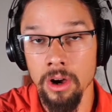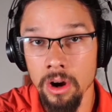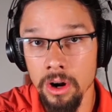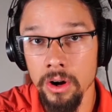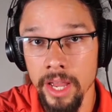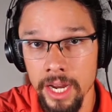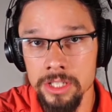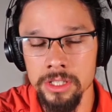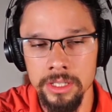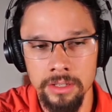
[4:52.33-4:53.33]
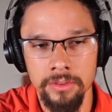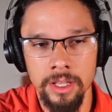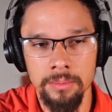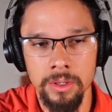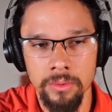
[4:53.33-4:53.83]
are actually
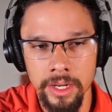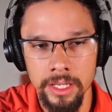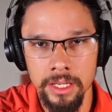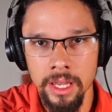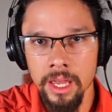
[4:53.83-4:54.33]
developed already